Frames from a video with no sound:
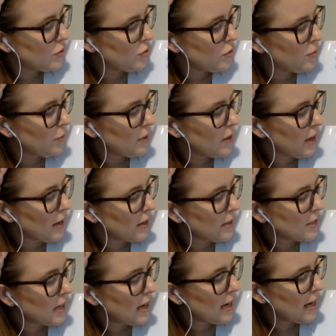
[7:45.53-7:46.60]

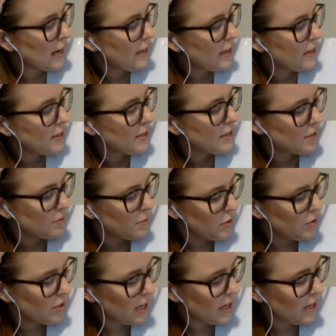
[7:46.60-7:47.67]
superoxide
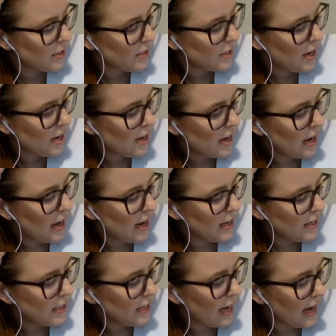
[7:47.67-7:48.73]
dismutase
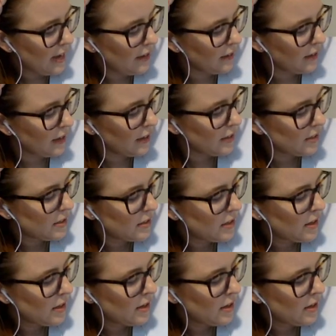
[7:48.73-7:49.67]
and catalase